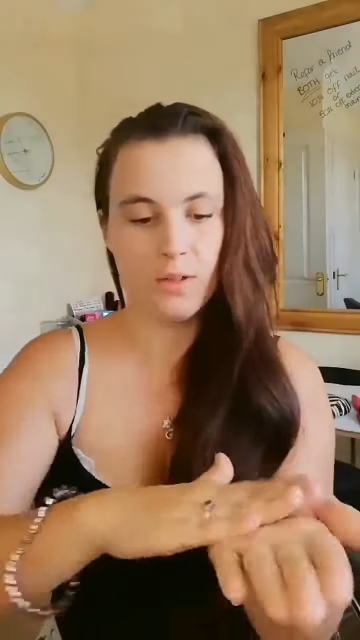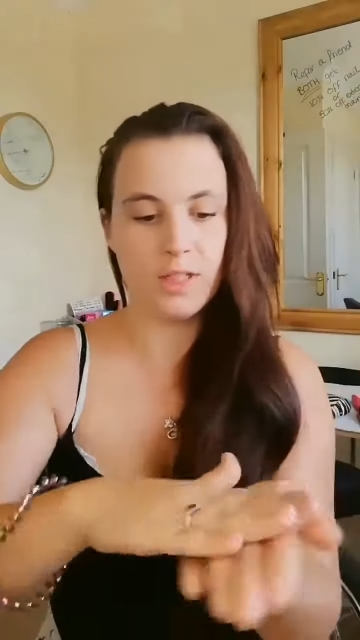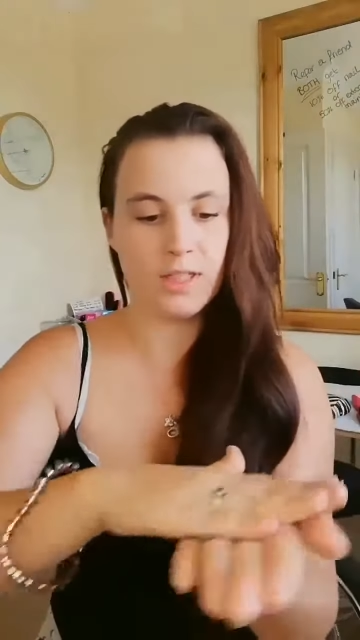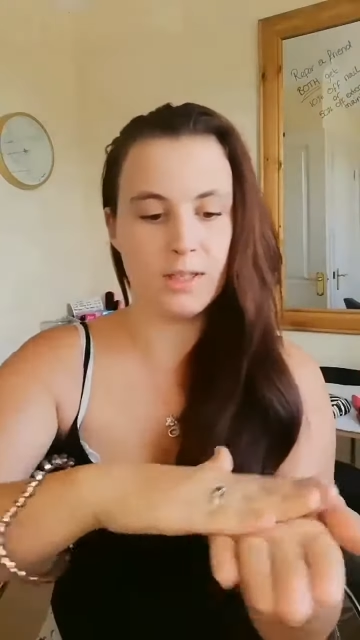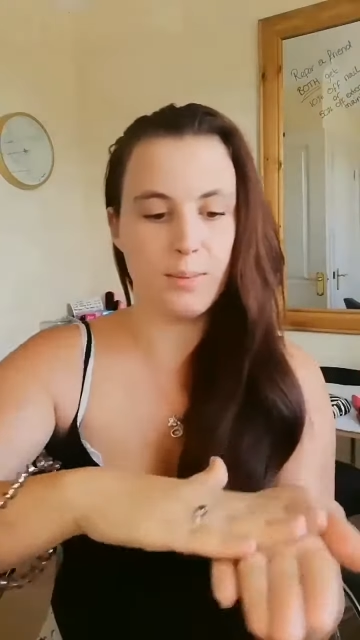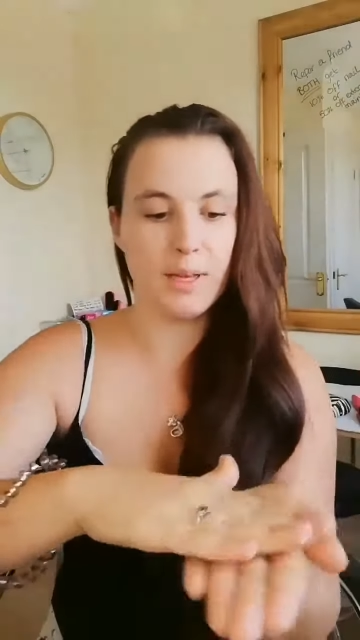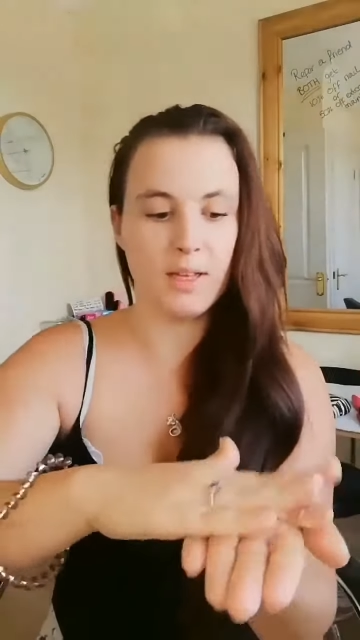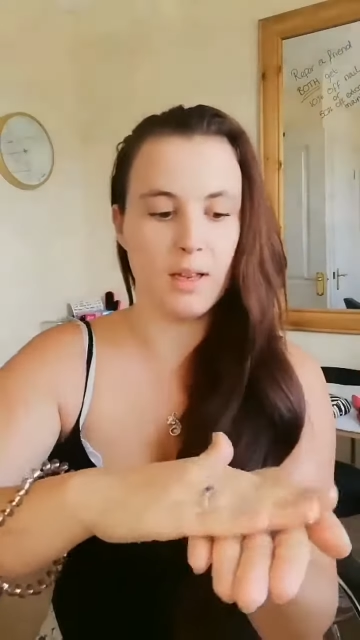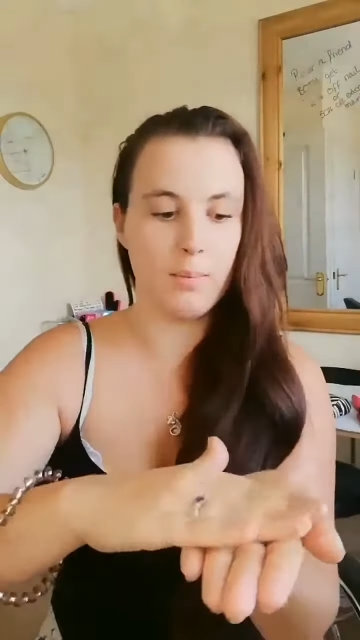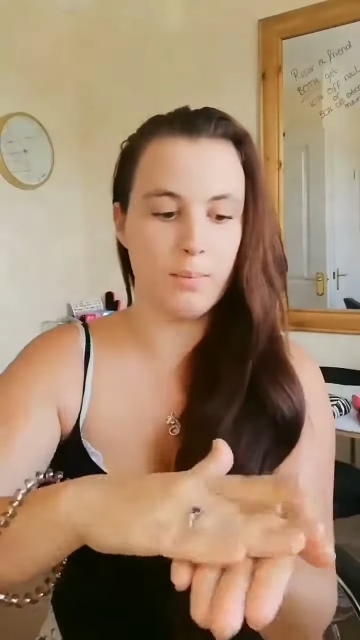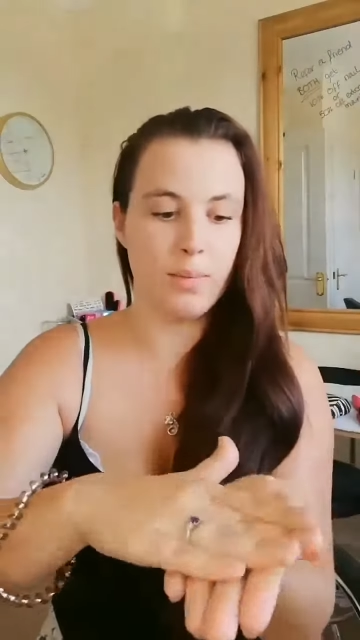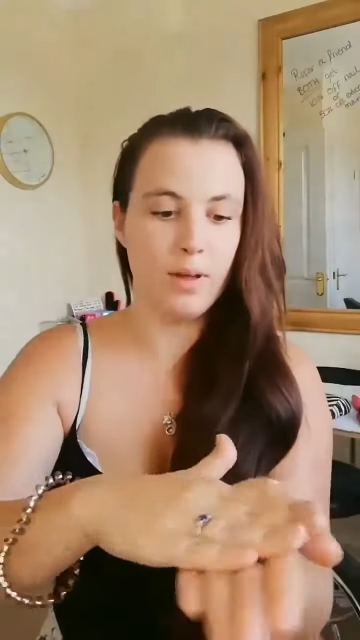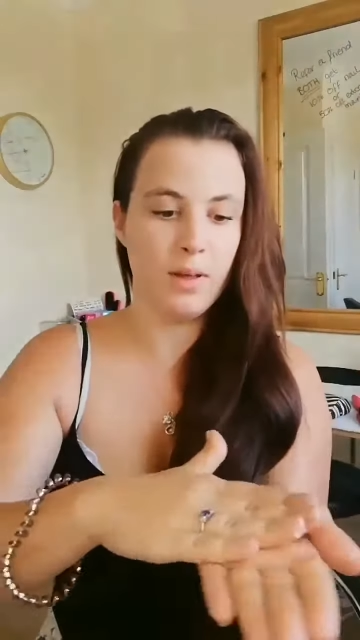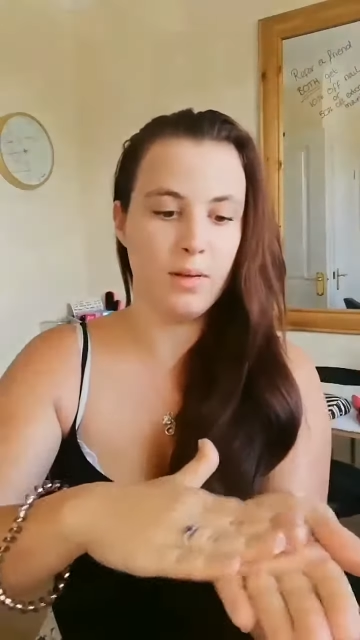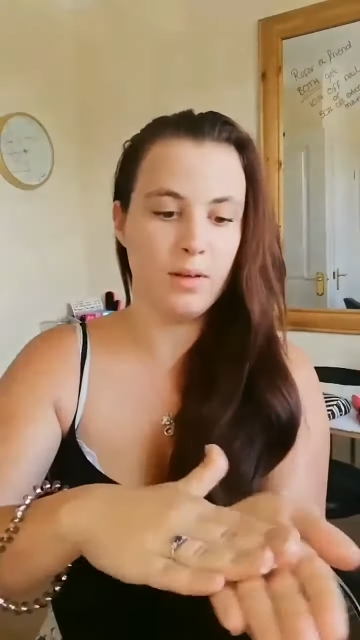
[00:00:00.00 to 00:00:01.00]
oh, there's a big
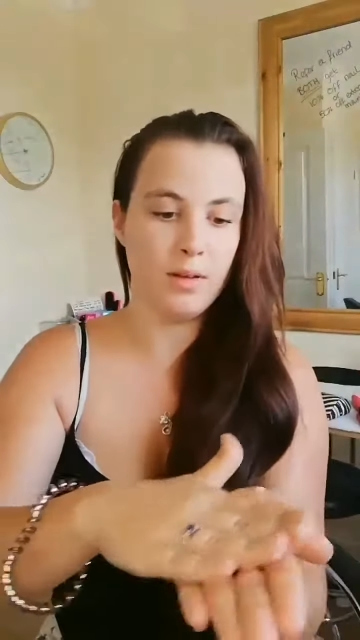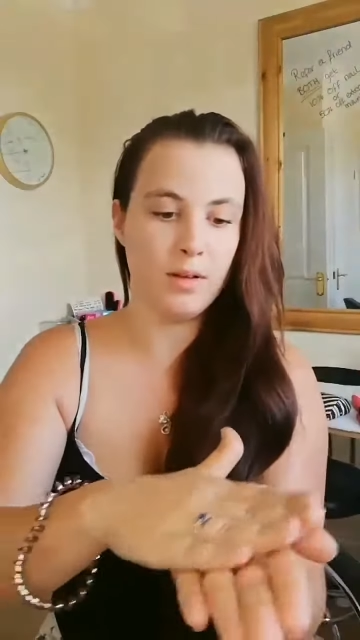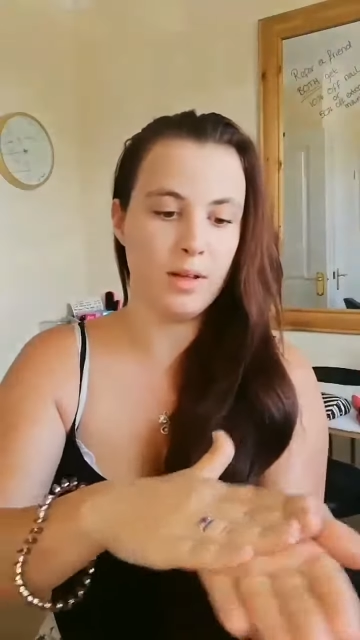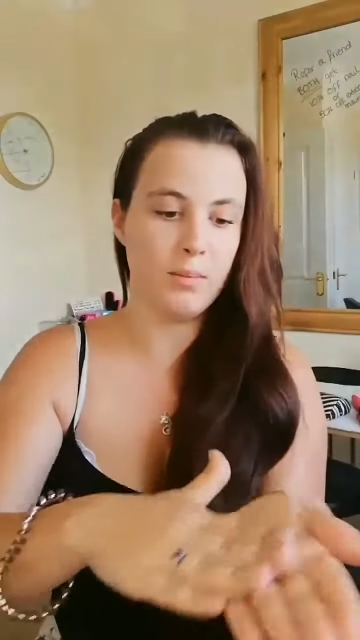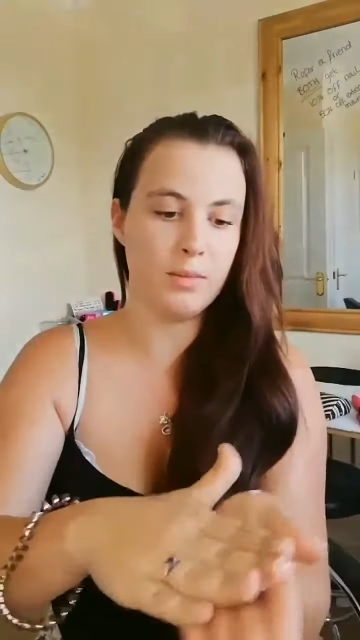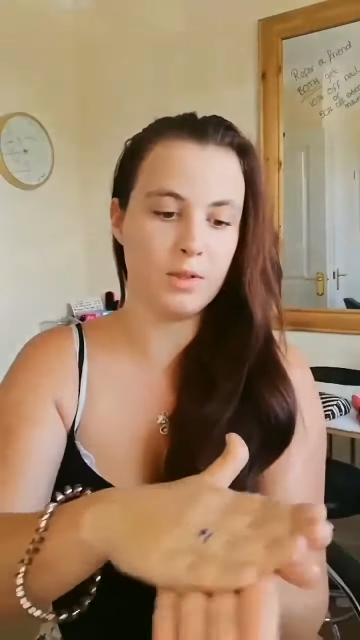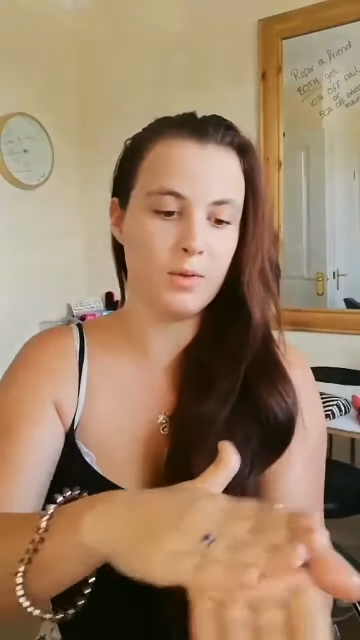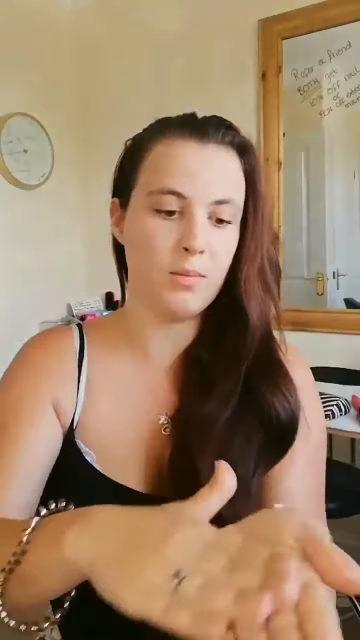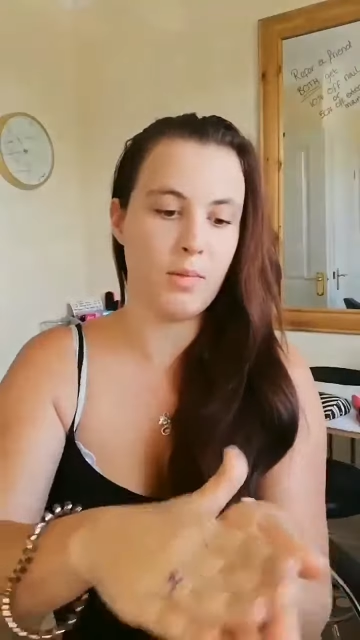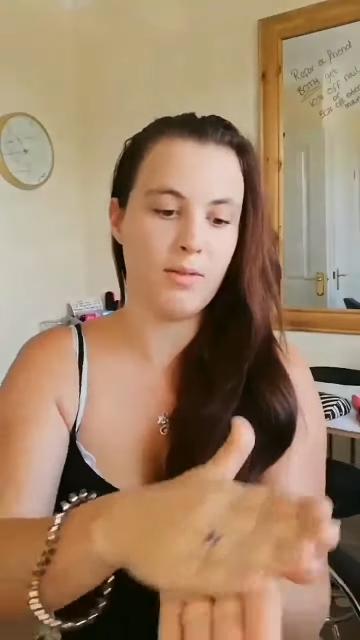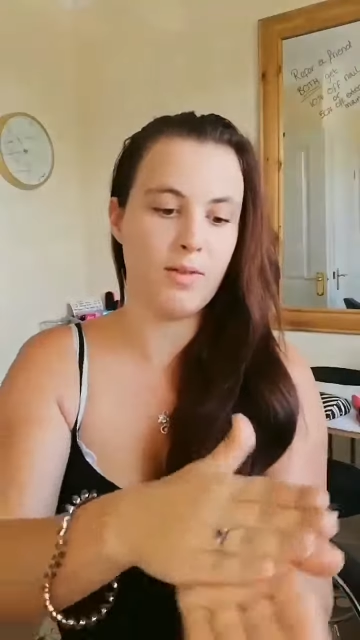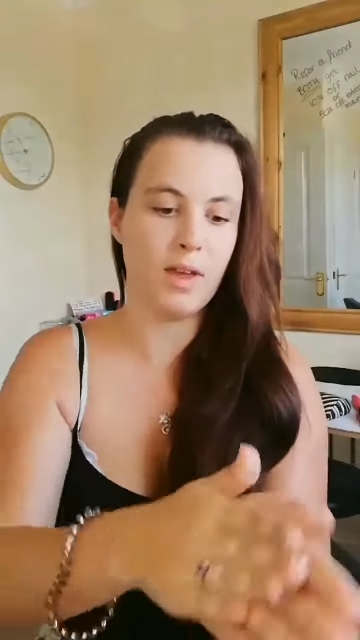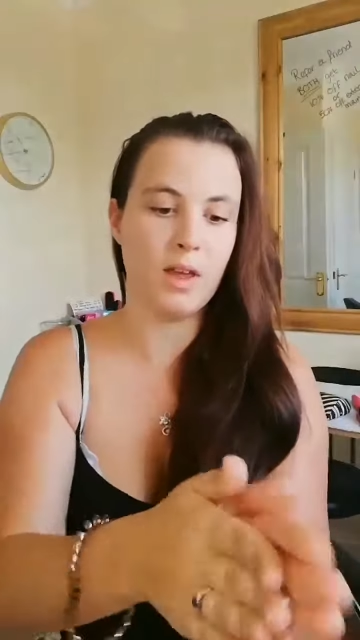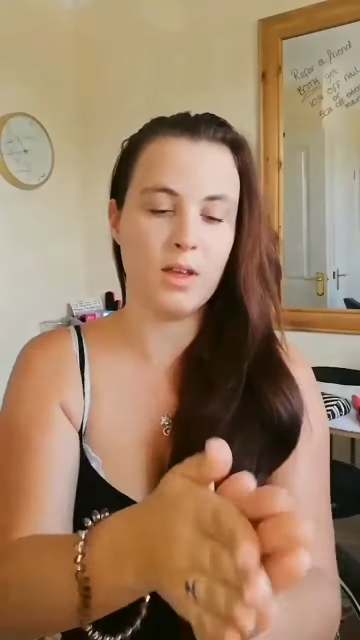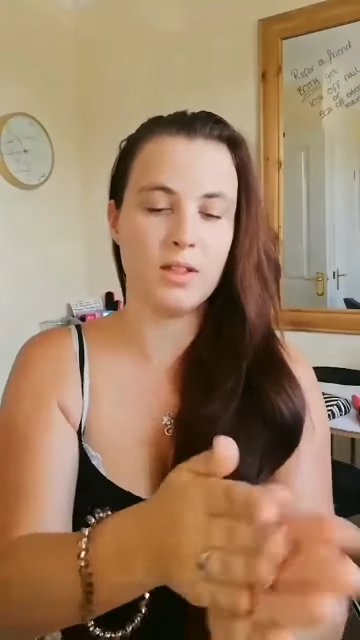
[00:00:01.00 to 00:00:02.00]
lump in between my
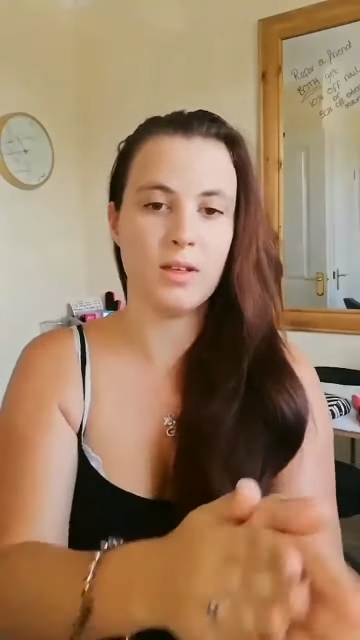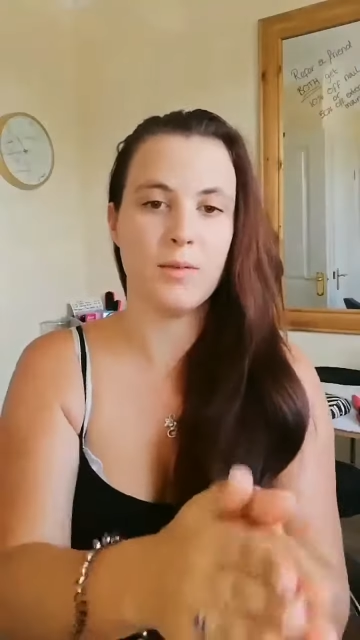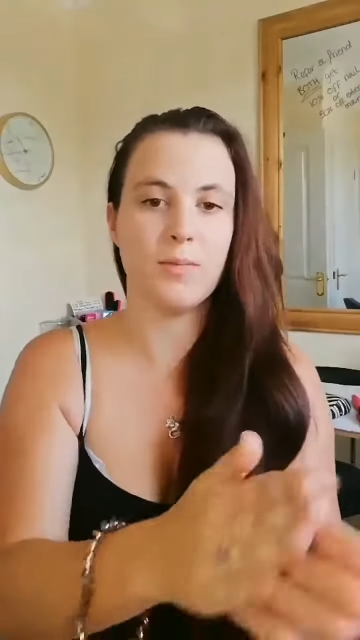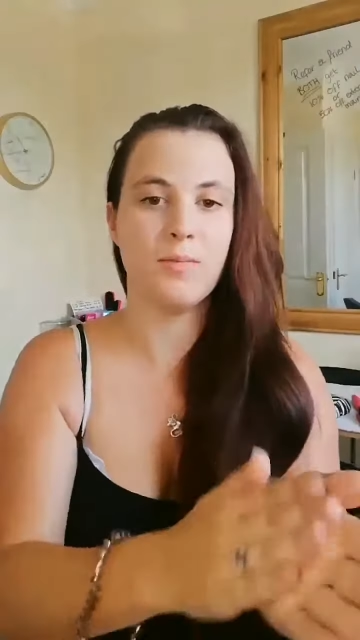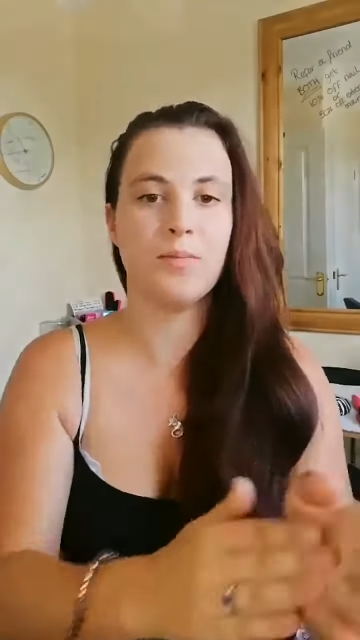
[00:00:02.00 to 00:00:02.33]
fingers.